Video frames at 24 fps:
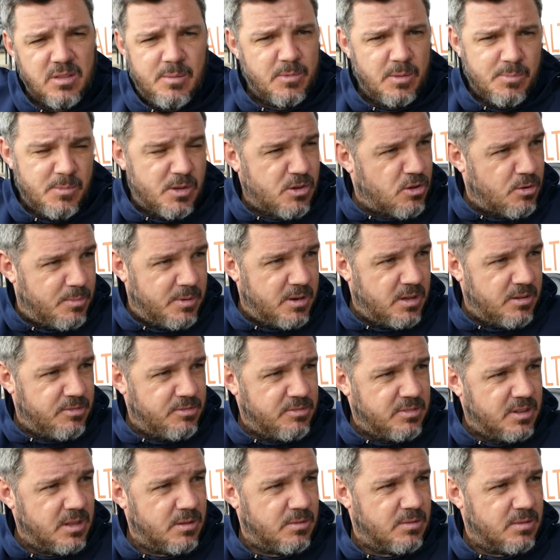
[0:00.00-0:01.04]
I'm not coming
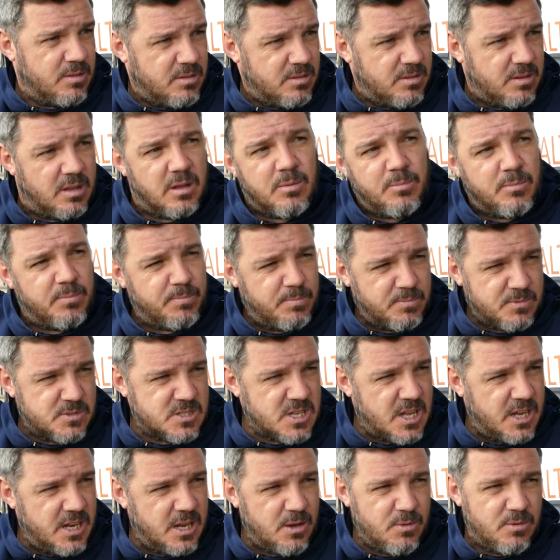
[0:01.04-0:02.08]
off, no, I'm
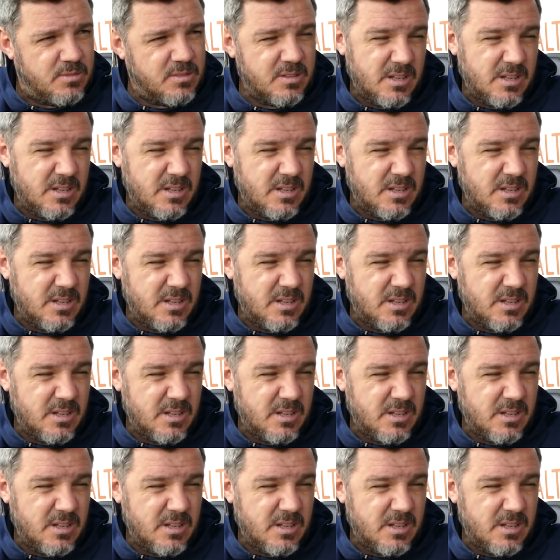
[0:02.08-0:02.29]
saying out.